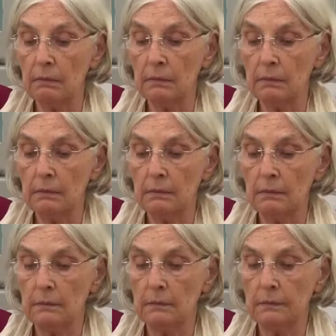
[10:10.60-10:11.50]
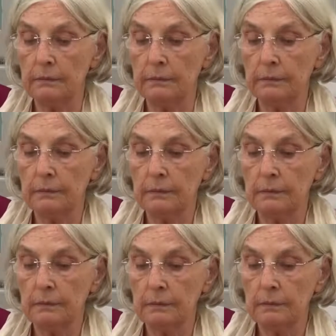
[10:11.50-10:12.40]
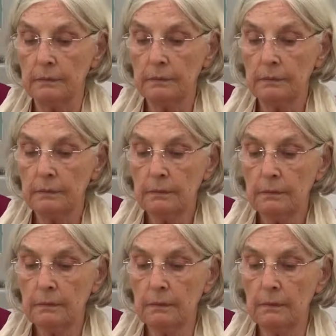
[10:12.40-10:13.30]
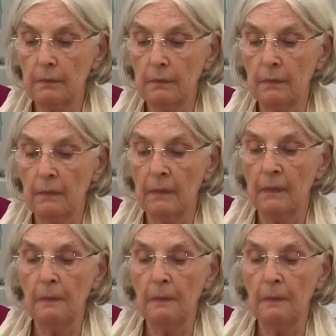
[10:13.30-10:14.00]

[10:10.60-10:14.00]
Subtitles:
Nothing is said.